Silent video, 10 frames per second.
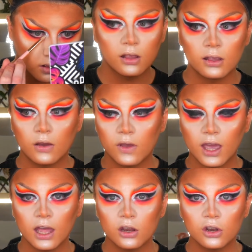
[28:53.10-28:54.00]
Now you
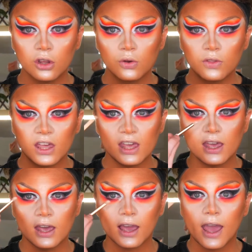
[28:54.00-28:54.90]
can do
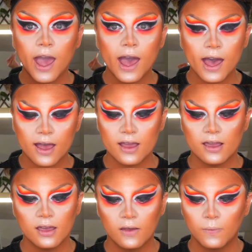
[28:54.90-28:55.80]
the cat
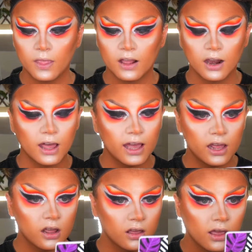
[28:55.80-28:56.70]
eye
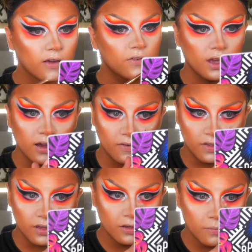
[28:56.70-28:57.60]
liner if you have
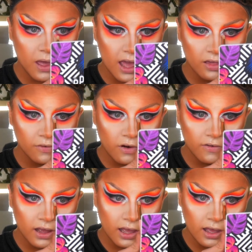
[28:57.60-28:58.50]
the space
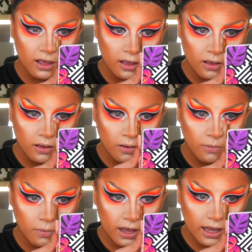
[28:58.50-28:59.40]
for it,
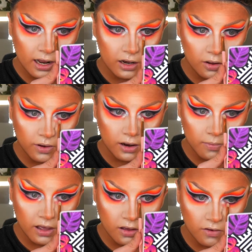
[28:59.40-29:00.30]
but I like doing a
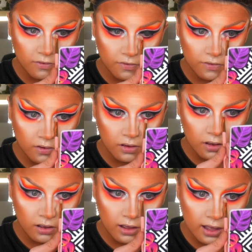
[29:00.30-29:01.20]
bit of
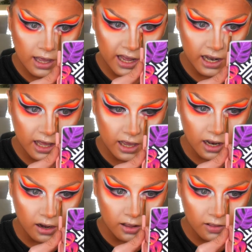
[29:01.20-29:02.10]

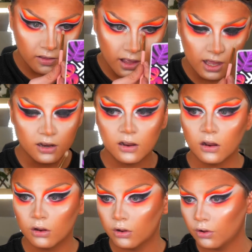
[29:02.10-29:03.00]
highlighting instead,
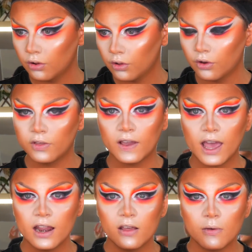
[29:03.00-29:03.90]
because it
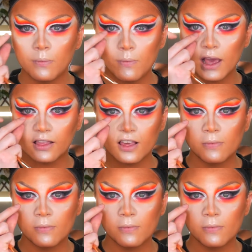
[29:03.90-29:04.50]
kind of makes this